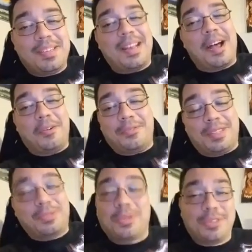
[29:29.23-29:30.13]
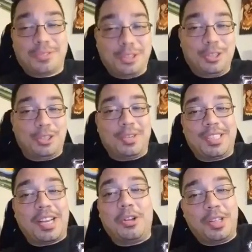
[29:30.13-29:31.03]
Now, this one's for you,
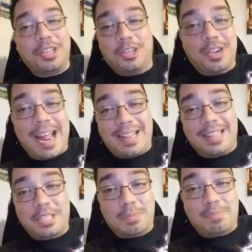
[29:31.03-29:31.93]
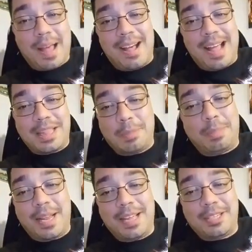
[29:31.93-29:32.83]
Teresa. I know that you're at the
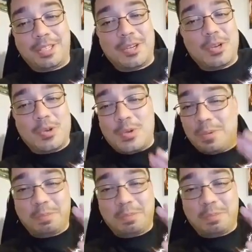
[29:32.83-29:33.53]
play, so